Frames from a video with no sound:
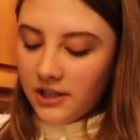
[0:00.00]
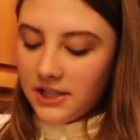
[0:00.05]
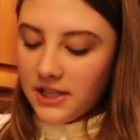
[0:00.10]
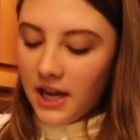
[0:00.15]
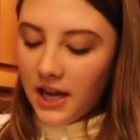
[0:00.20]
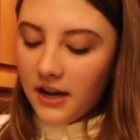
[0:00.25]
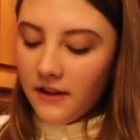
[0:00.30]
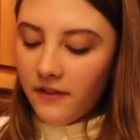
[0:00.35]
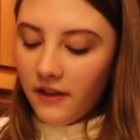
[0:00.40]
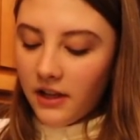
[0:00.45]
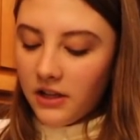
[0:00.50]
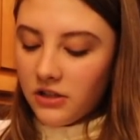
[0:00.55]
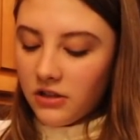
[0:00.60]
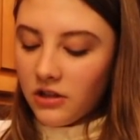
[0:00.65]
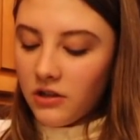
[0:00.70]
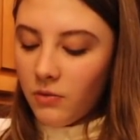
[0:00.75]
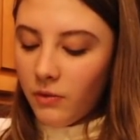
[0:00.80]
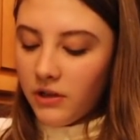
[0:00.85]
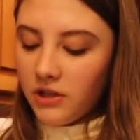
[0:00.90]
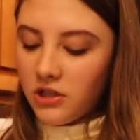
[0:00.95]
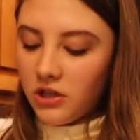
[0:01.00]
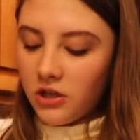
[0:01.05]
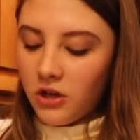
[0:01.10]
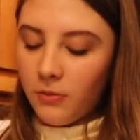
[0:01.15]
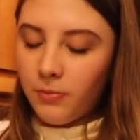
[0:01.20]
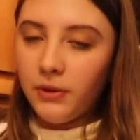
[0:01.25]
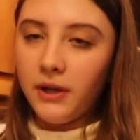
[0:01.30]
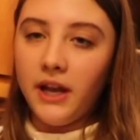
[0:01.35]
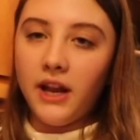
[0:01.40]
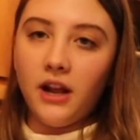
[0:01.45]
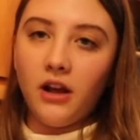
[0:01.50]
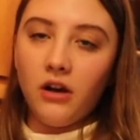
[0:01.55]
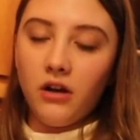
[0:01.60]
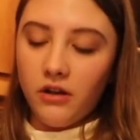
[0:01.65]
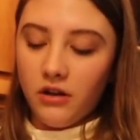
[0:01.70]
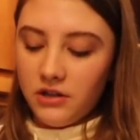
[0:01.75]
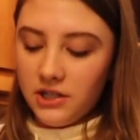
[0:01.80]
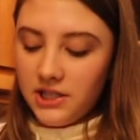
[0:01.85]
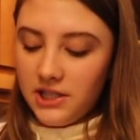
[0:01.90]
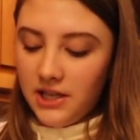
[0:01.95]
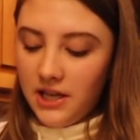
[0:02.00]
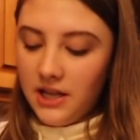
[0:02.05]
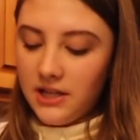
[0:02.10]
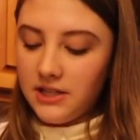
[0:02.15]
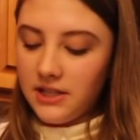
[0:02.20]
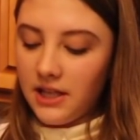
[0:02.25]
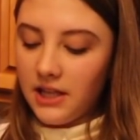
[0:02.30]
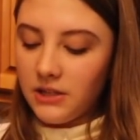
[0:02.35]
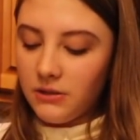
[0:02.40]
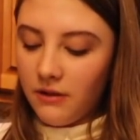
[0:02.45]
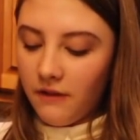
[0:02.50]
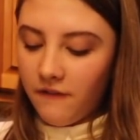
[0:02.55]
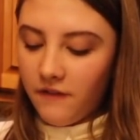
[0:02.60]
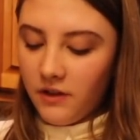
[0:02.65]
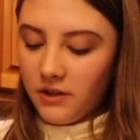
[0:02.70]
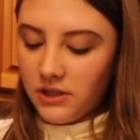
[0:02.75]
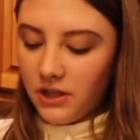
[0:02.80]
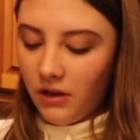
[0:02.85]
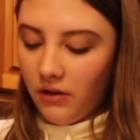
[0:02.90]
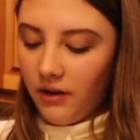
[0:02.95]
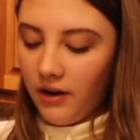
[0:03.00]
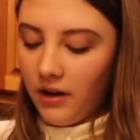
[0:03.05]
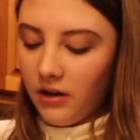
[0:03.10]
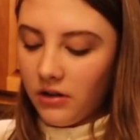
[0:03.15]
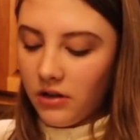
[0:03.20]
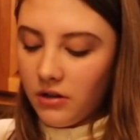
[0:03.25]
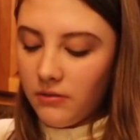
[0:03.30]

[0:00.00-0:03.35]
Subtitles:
It's kind of like during winter you're planting all your seeds, and that's what it feels like right now.